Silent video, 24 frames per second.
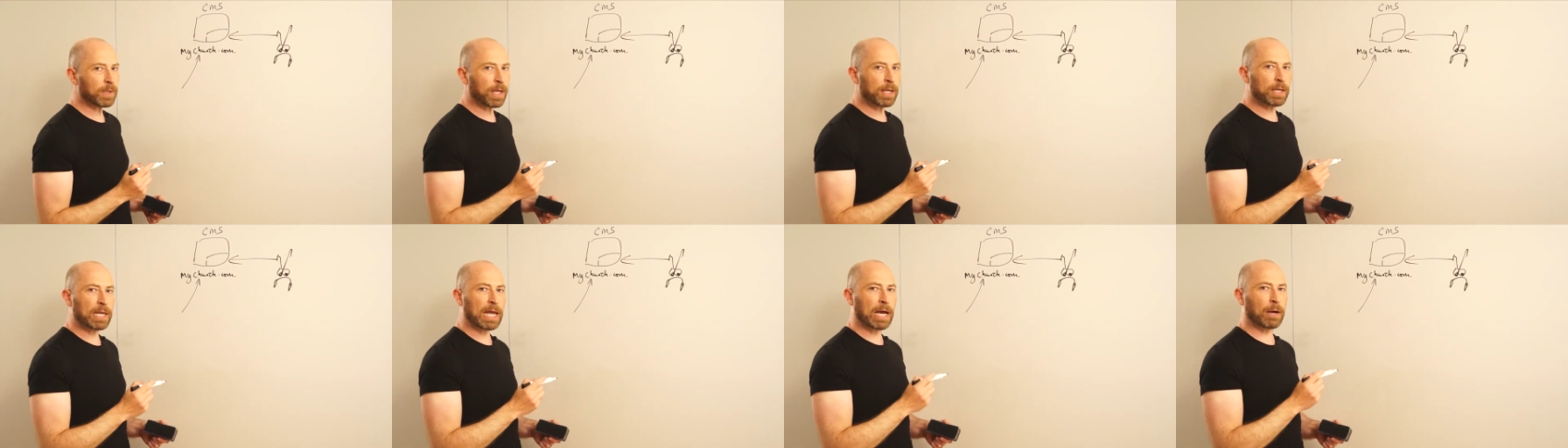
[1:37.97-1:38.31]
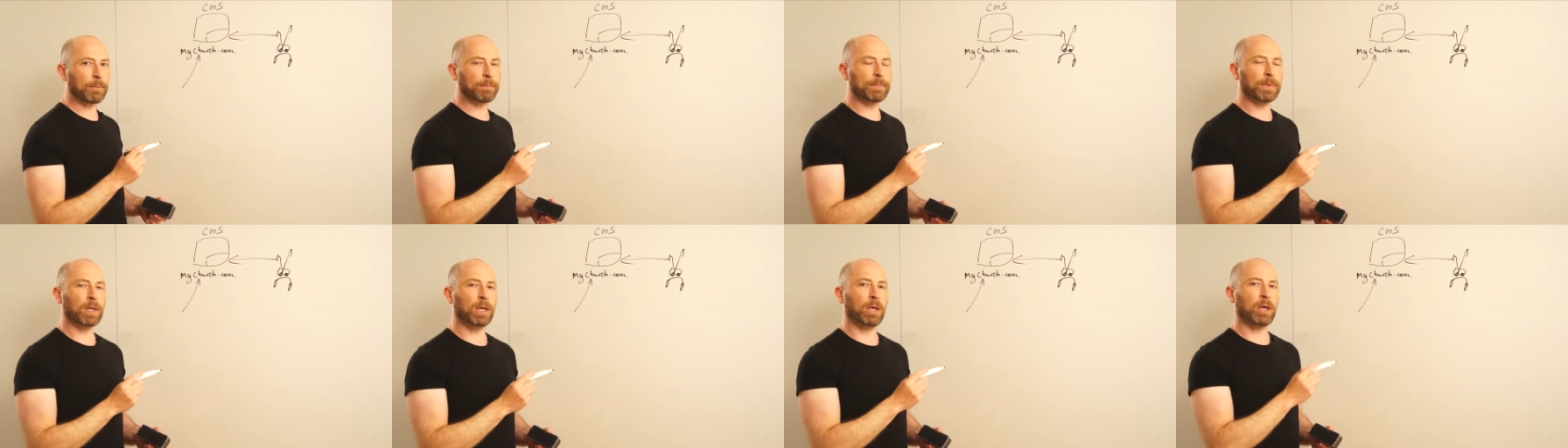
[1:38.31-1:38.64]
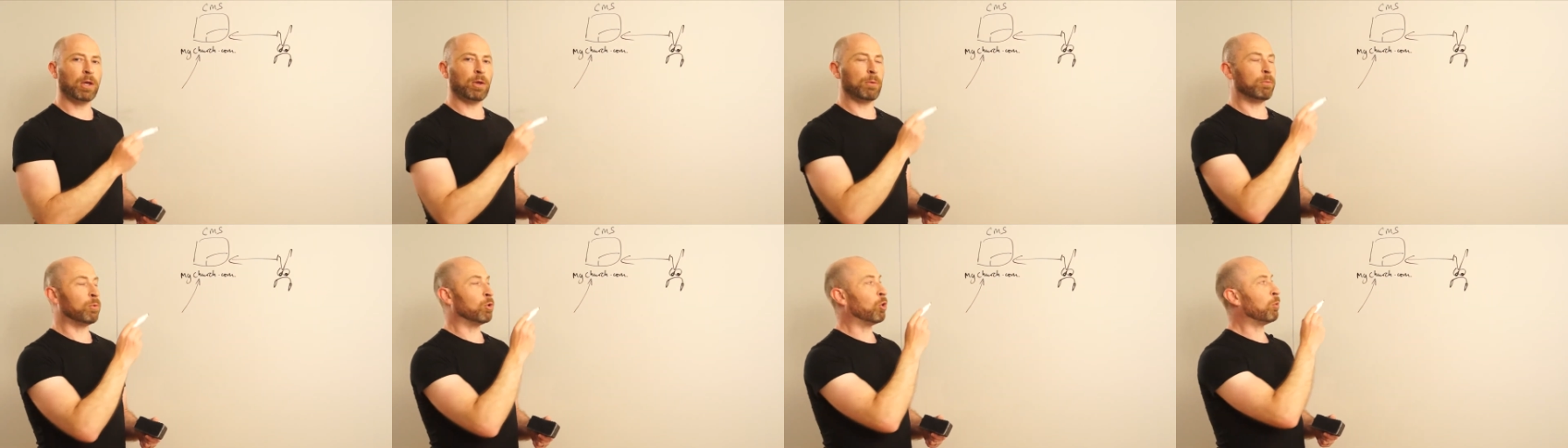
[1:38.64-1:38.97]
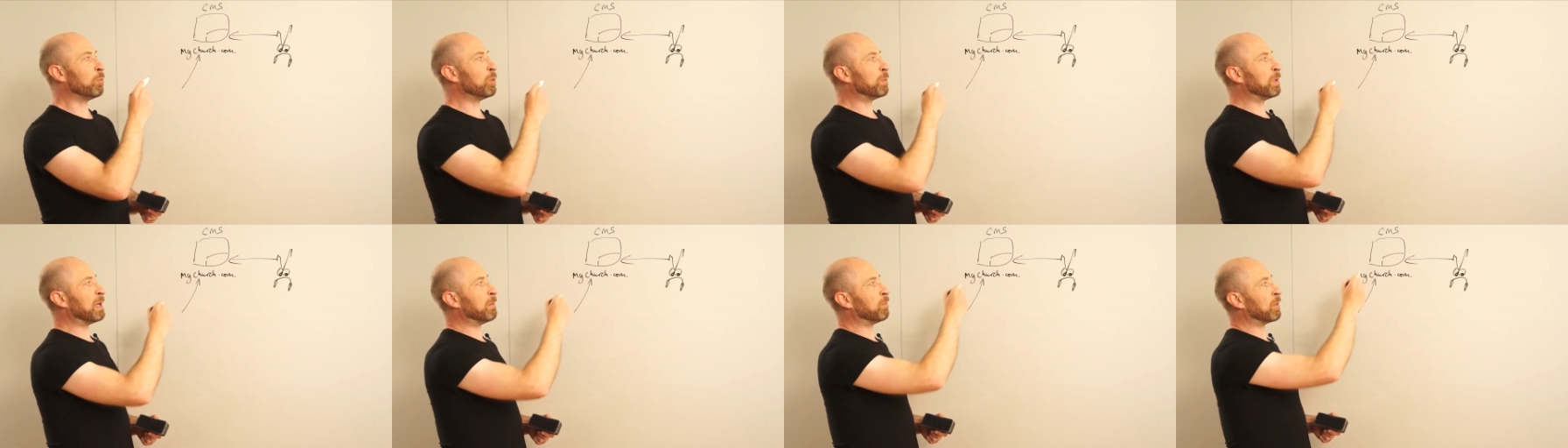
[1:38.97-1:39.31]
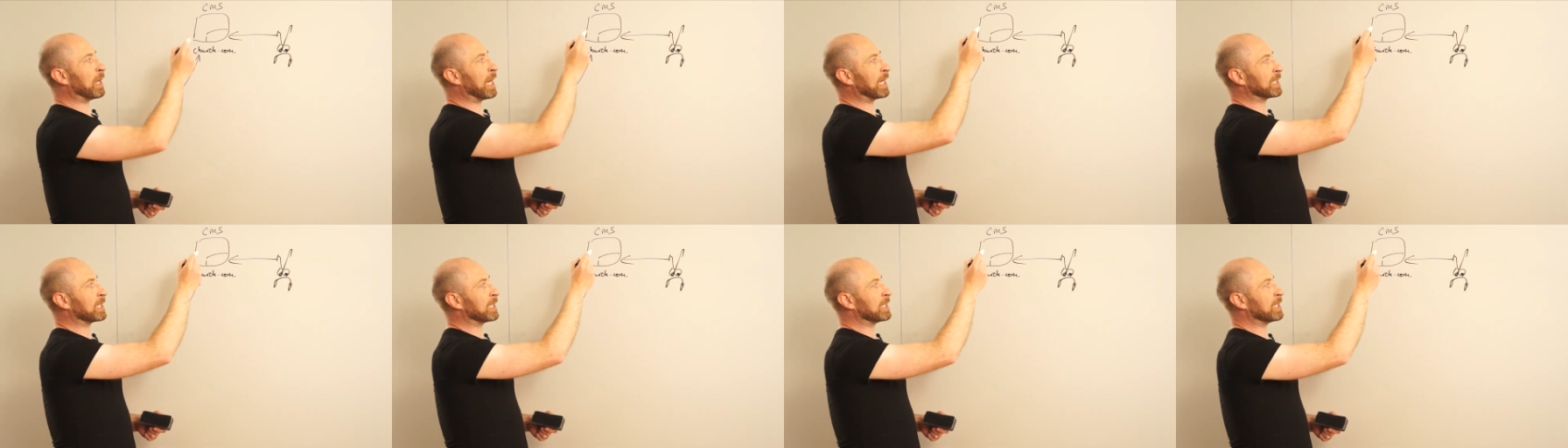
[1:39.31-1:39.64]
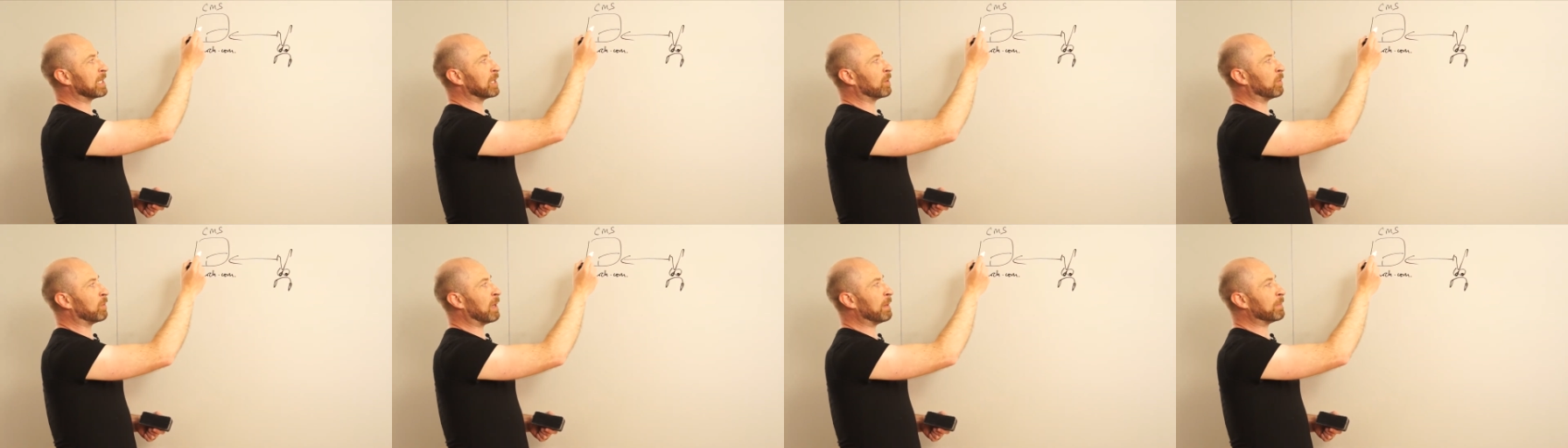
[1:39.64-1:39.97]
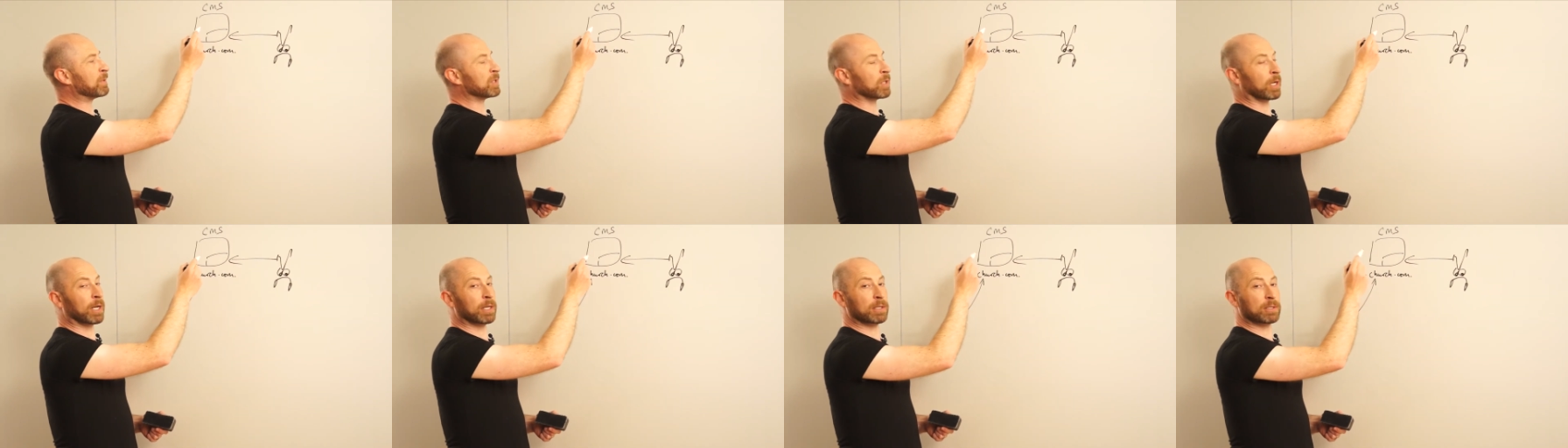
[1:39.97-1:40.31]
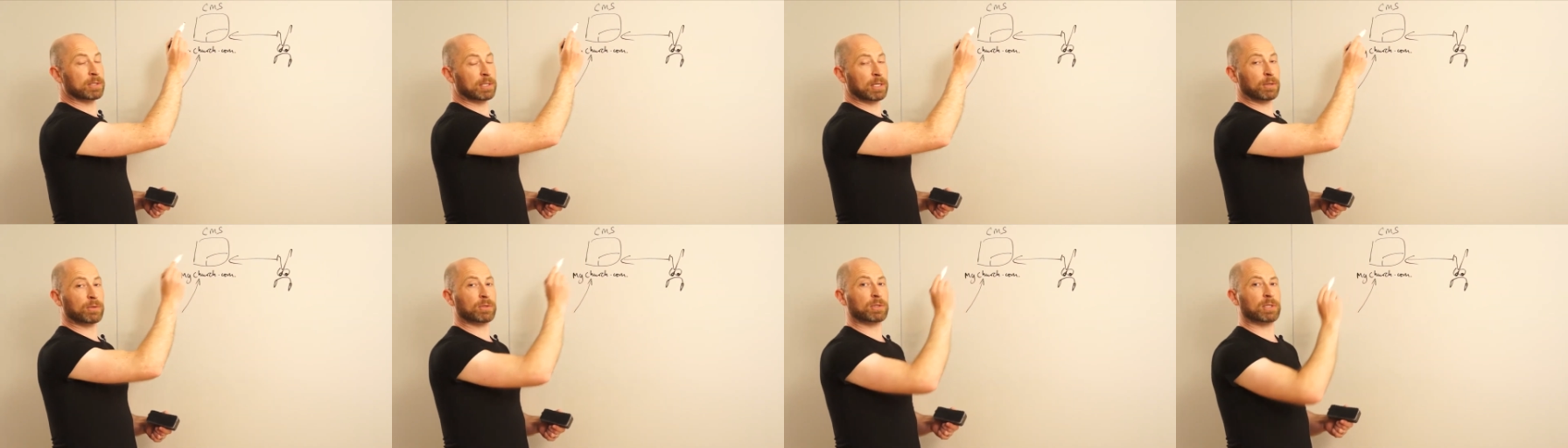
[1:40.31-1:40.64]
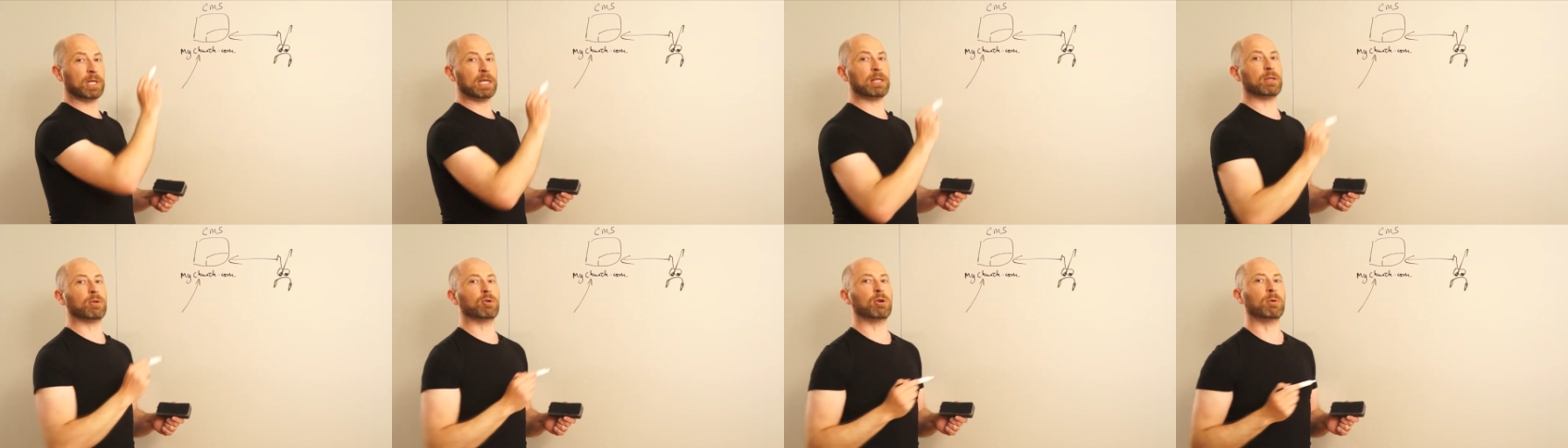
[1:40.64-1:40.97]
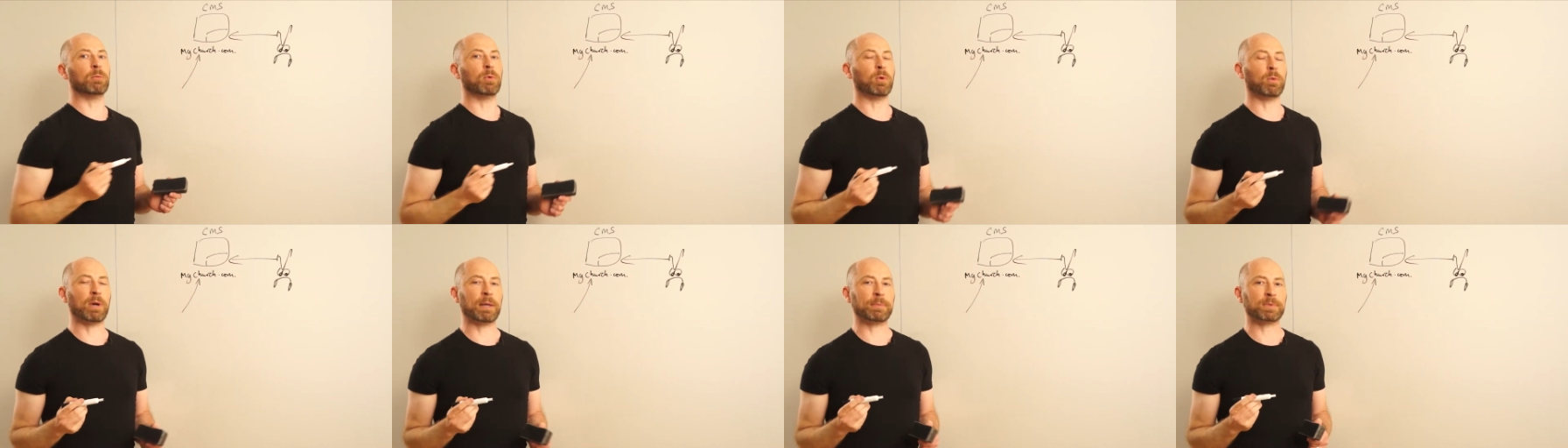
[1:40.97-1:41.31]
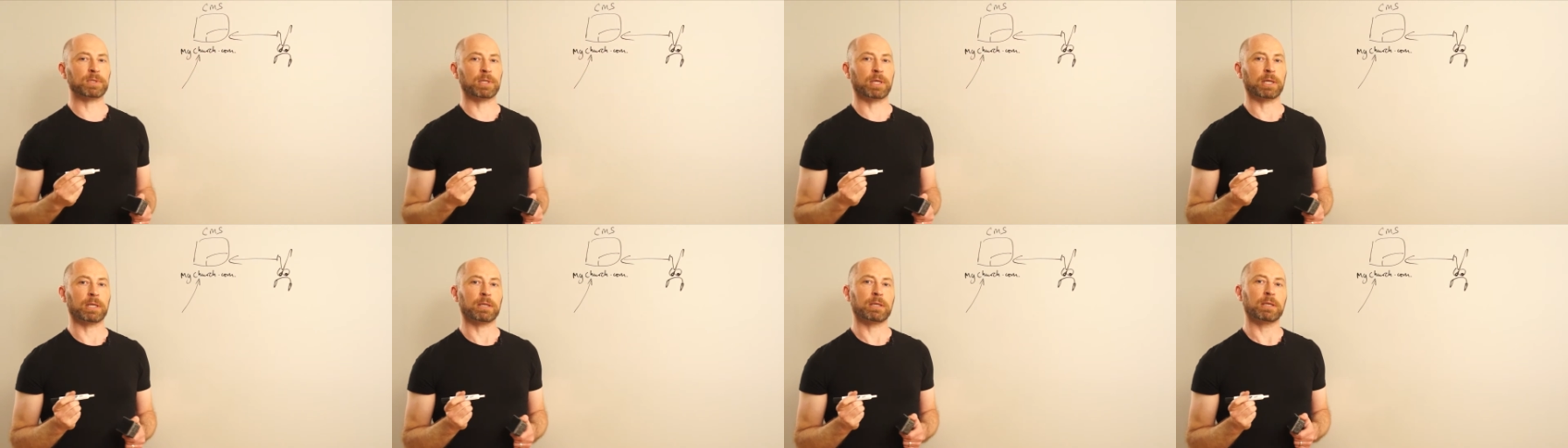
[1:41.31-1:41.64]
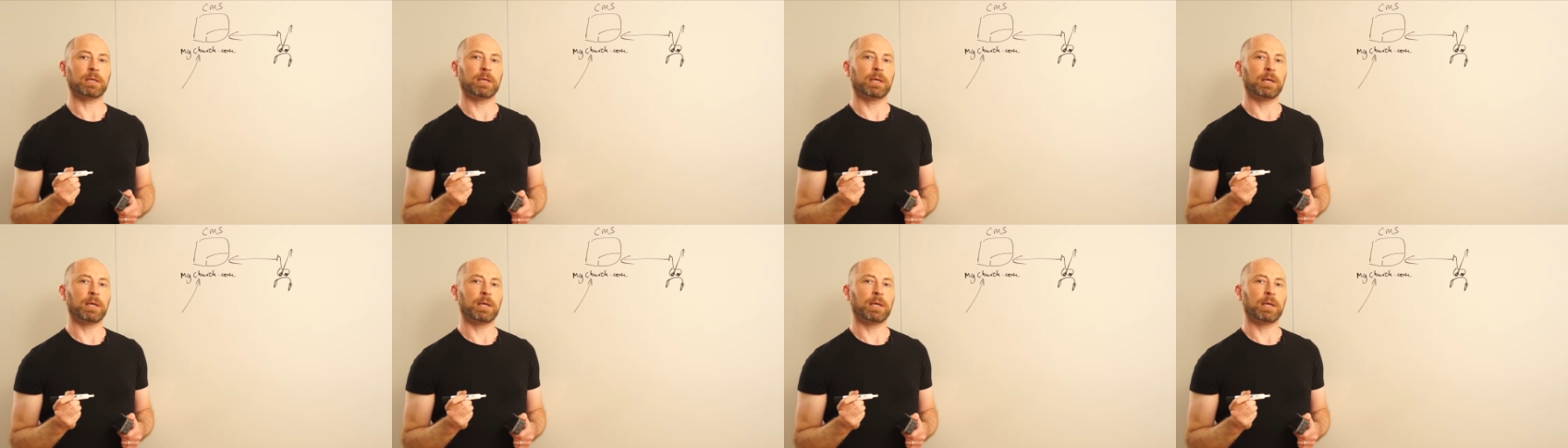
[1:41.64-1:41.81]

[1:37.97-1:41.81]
Now, normal people accessing the website still see the normal website,